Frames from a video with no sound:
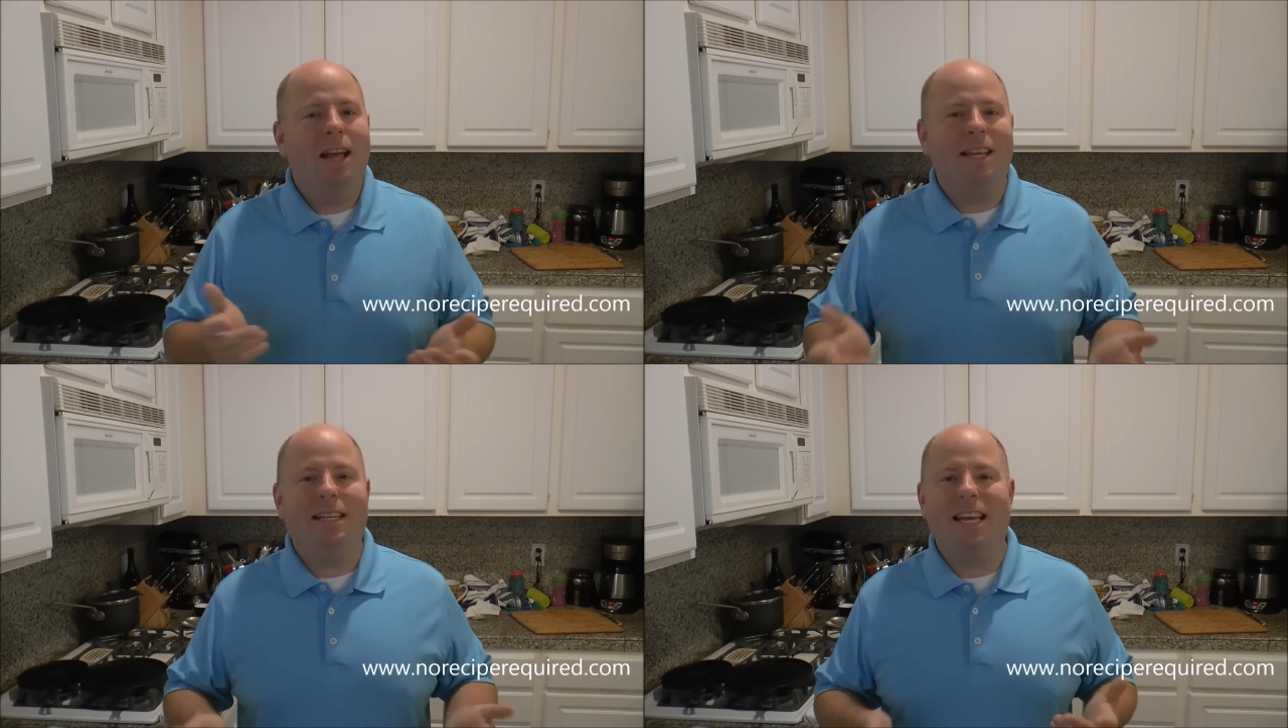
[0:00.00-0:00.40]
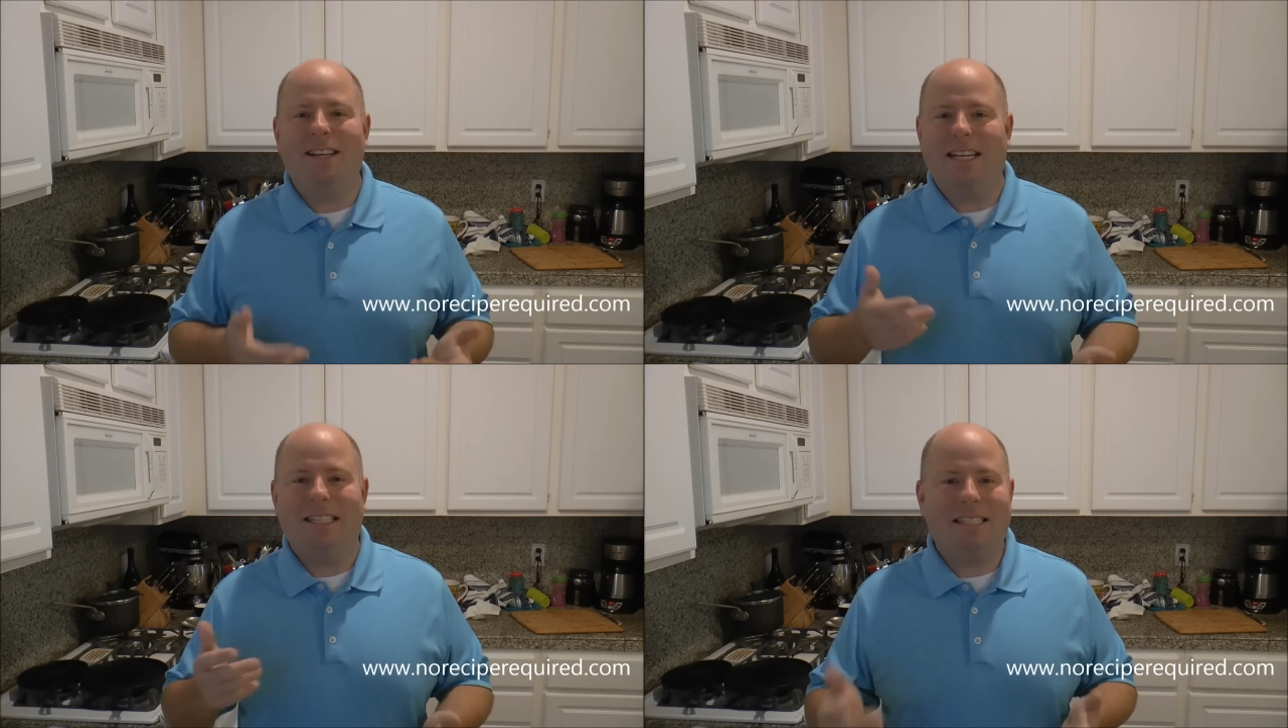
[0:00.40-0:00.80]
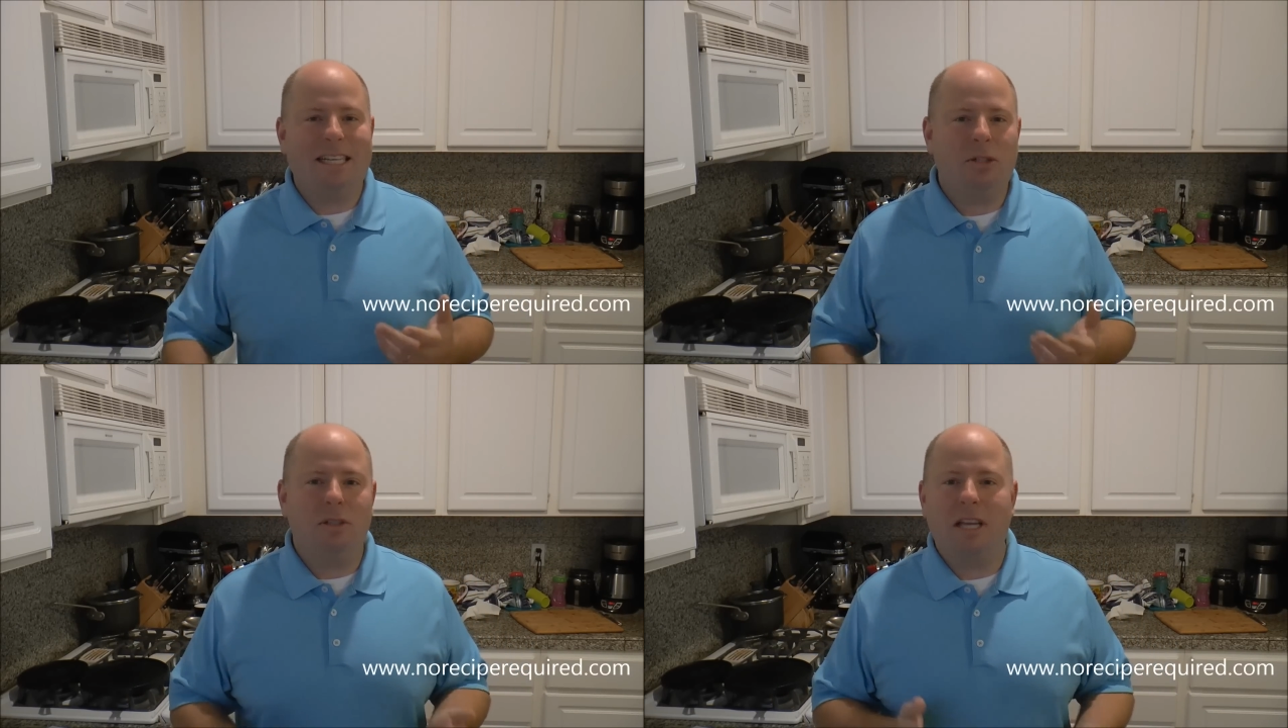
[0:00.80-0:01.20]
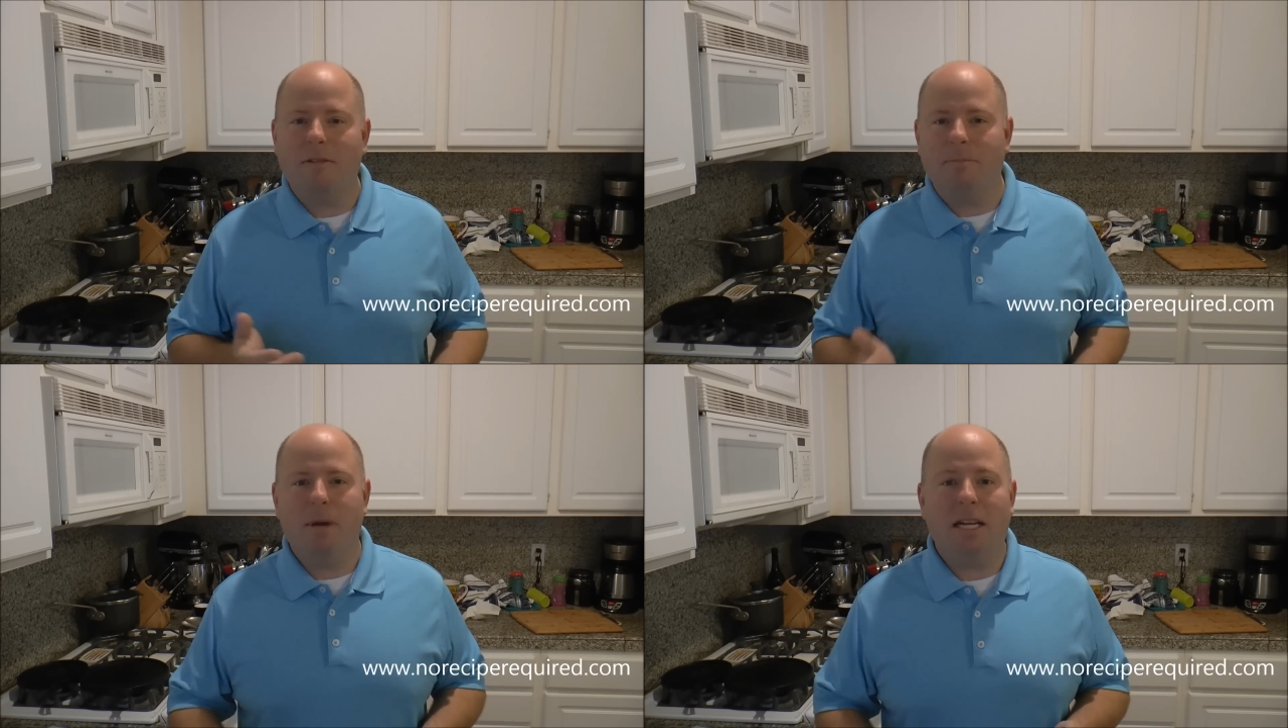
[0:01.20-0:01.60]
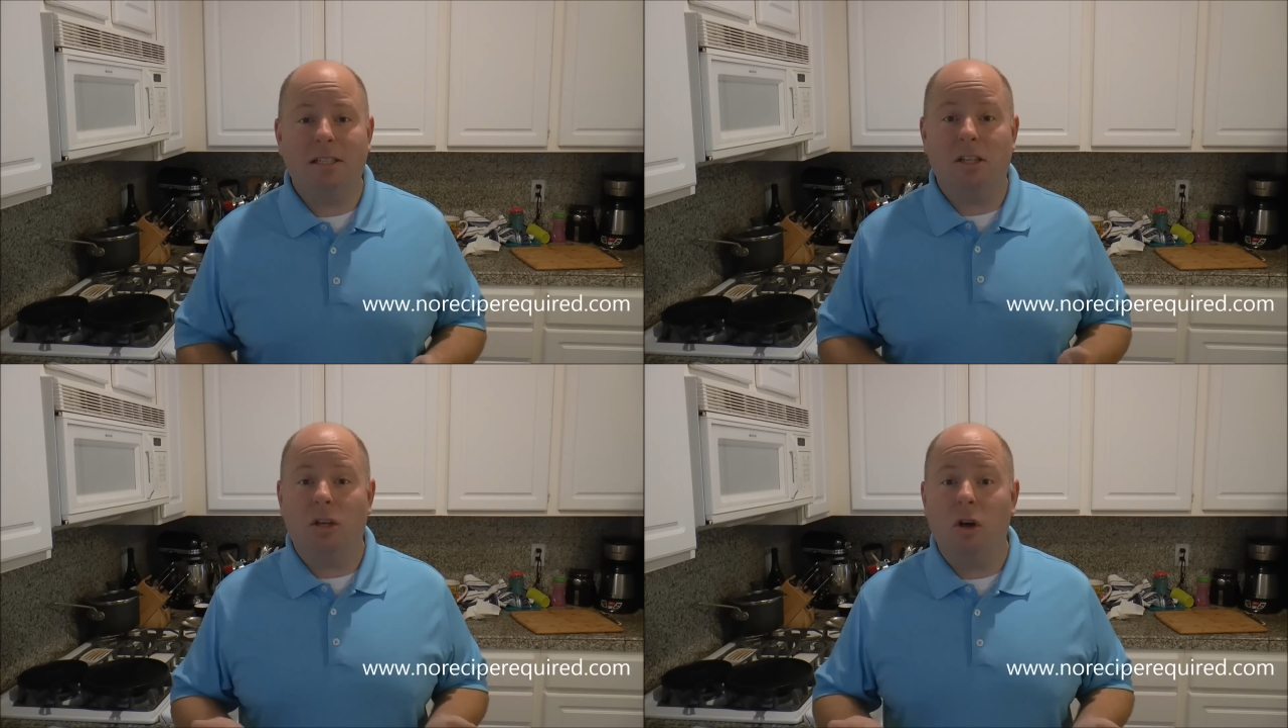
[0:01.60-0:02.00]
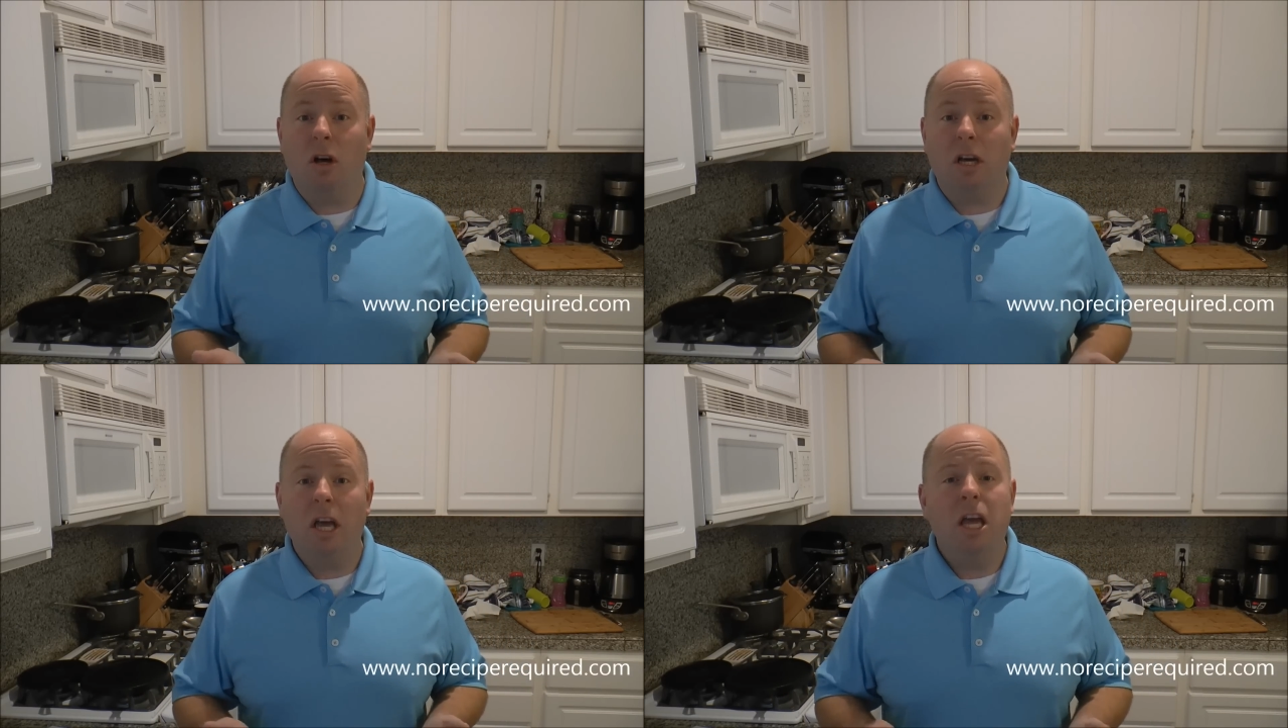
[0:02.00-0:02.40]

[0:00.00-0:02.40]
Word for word: They take like six or seven minutes to cook.